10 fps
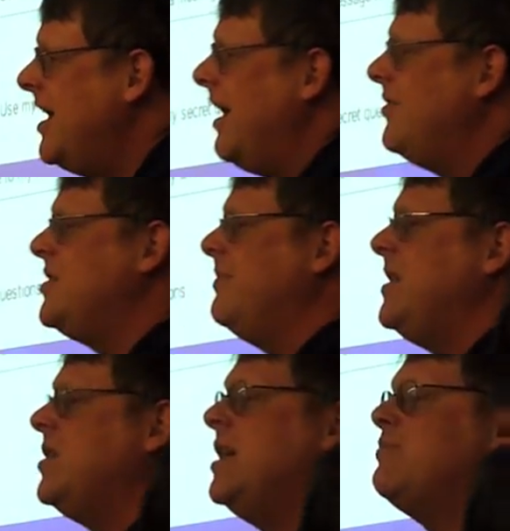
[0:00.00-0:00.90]
of something
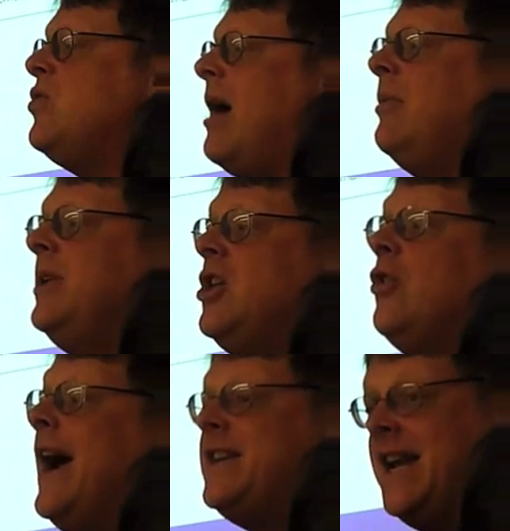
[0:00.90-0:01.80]
that is probably
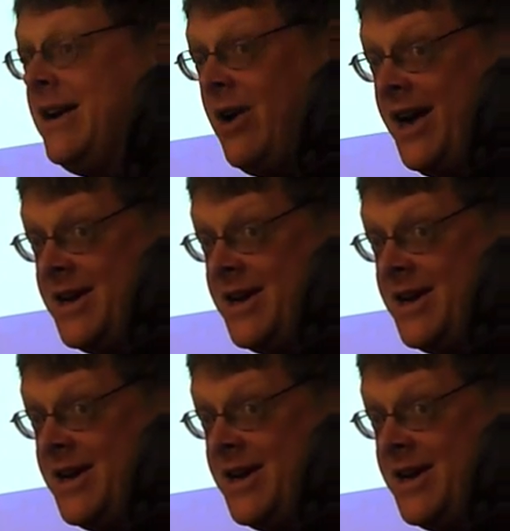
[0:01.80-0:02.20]
correct anyway.